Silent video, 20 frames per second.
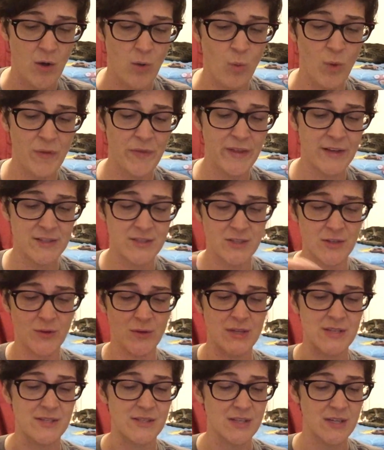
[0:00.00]
One thing too
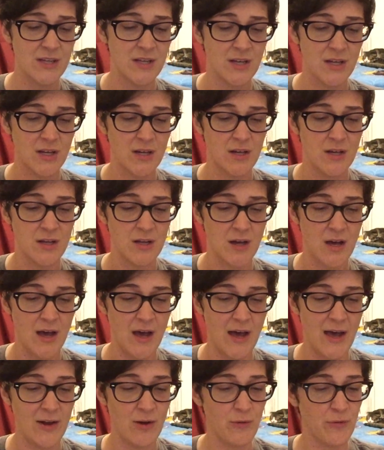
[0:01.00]
is,
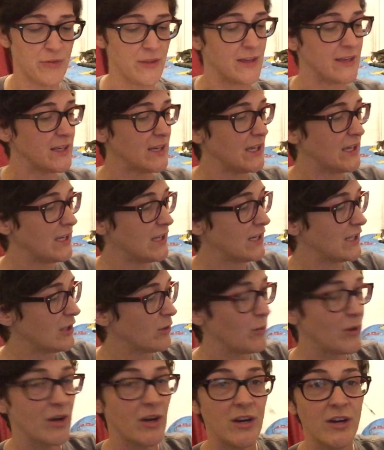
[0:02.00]
I don't think
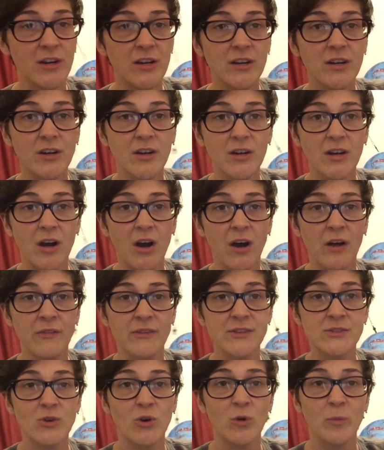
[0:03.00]
anywhere on
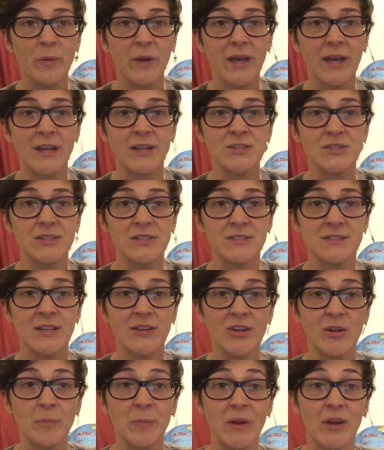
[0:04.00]
this whole page is
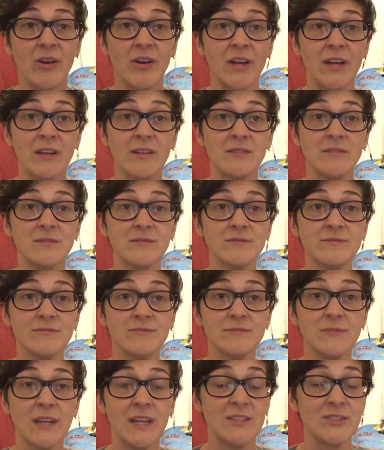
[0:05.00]
there a period.
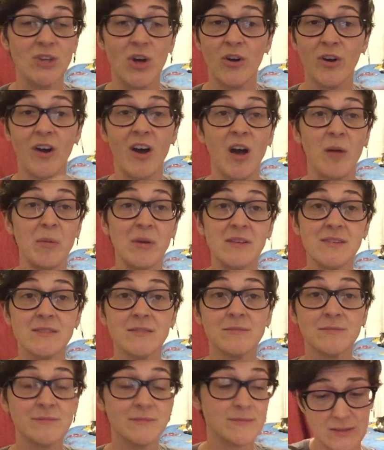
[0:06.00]
It's all
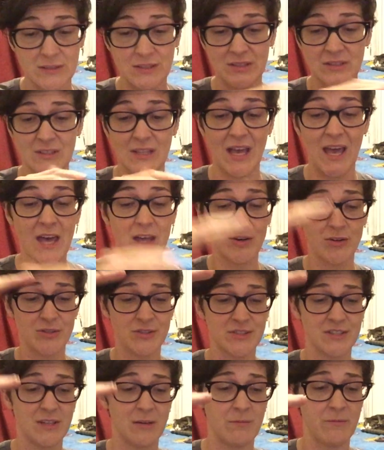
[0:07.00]
commas. The
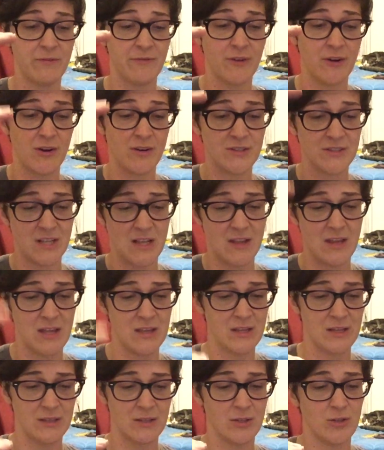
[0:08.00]
headers come first and
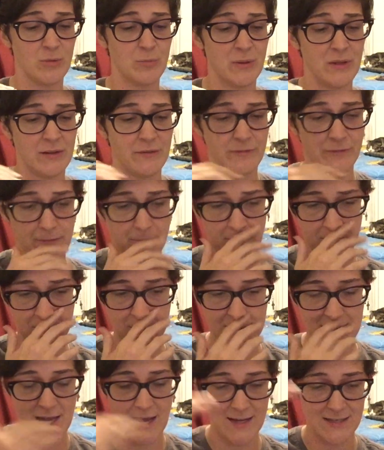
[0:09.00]
then the little bit of
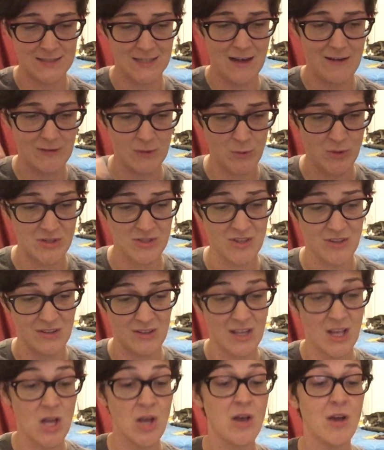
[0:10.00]
text afterwards.
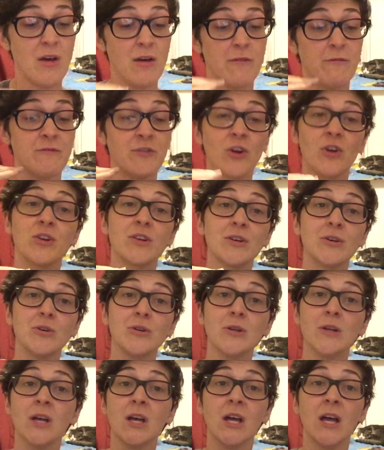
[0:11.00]
So,
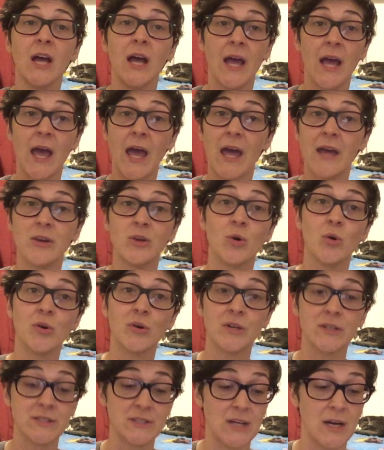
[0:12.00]
vertical and
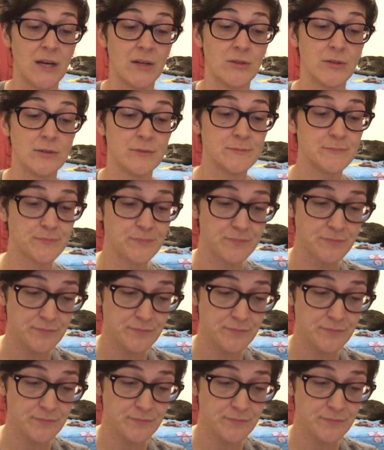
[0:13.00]
horizontal.